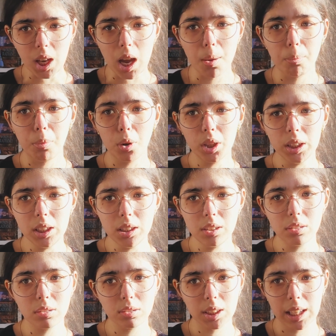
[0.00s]
Born into
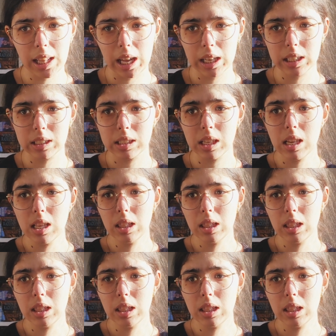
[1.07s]
Kusanagi's